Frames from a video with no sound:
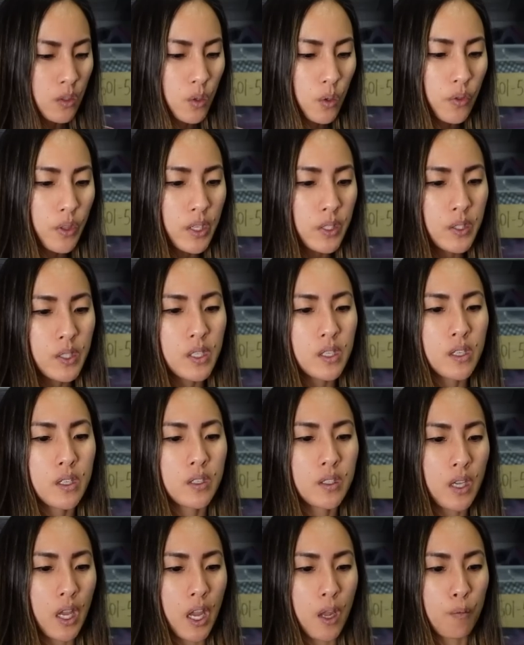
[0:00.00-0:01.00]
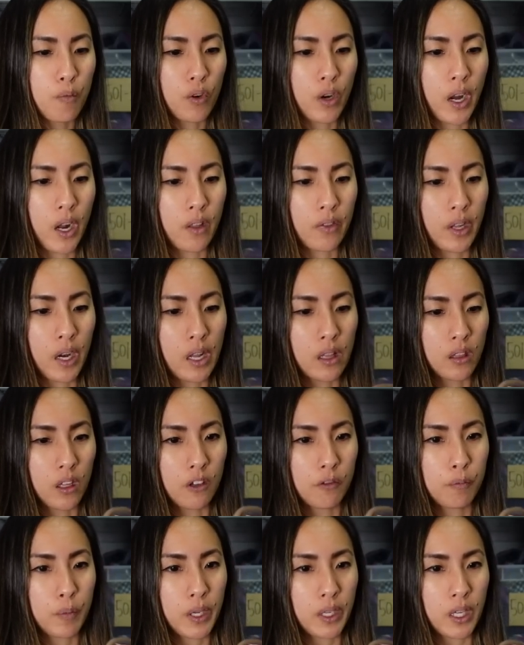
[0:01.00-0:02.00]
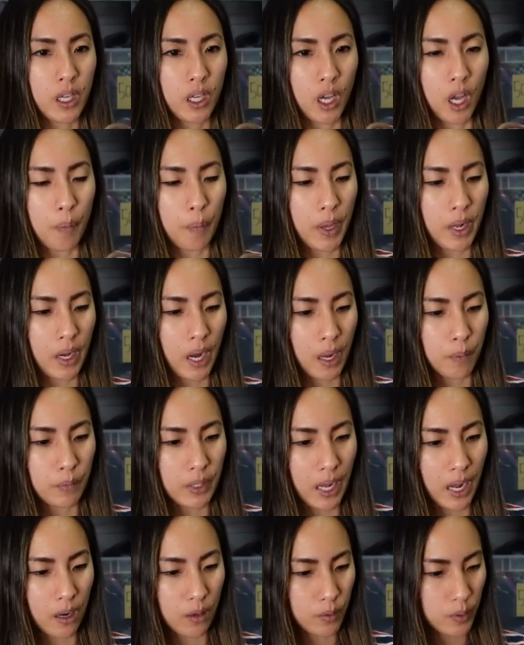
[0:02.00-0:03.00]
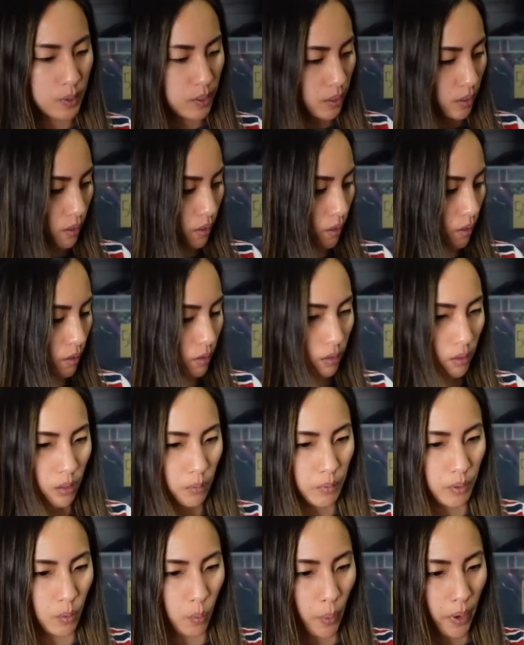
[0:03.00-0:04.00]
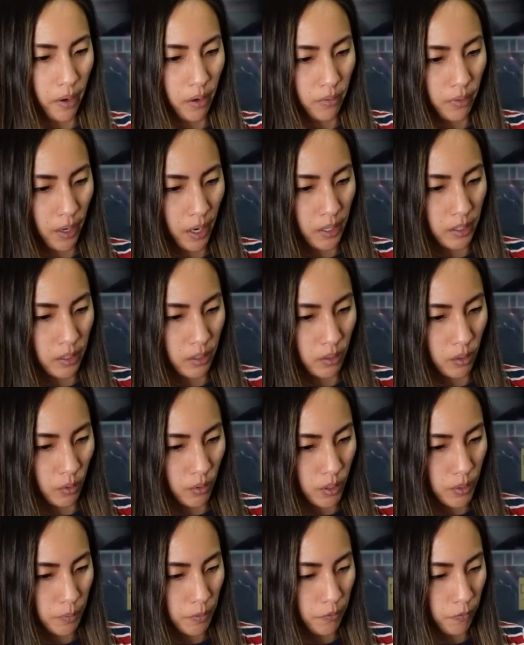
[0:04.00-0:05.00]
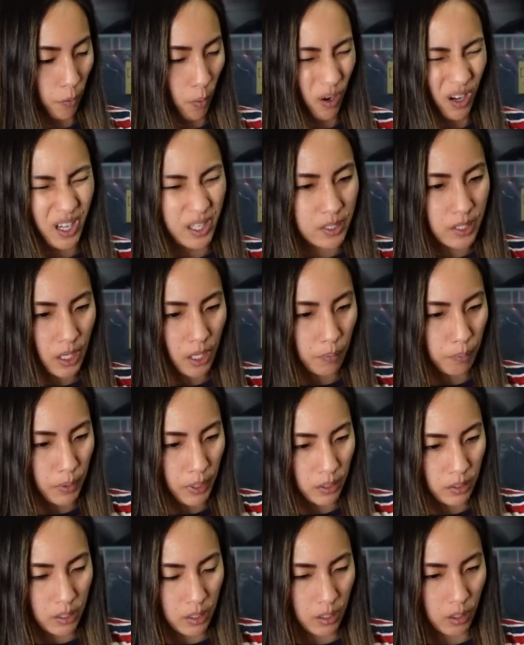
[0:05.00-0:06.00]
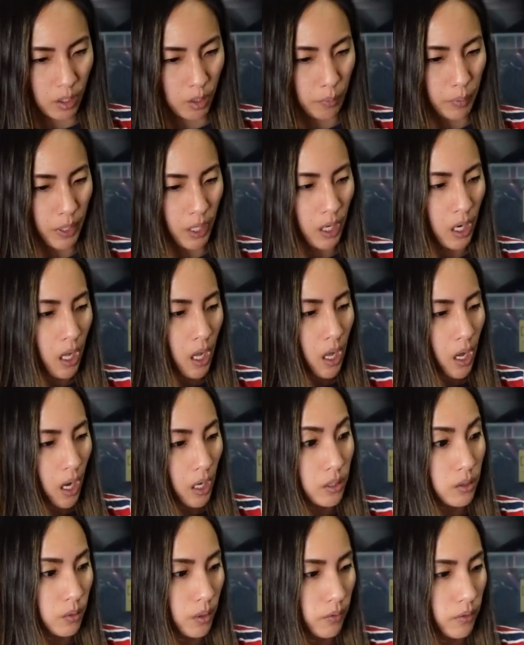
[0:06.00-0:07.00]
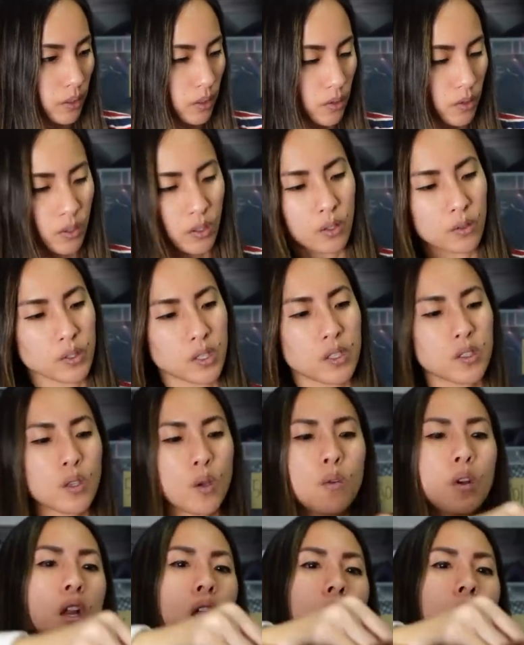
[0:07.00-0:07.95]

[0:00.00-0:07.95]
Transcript: So this is a brand that I love picking up, and I'm now seeing a little bit of wear that I didn't notice before. It's not a big deal, but I do have to disclose it. So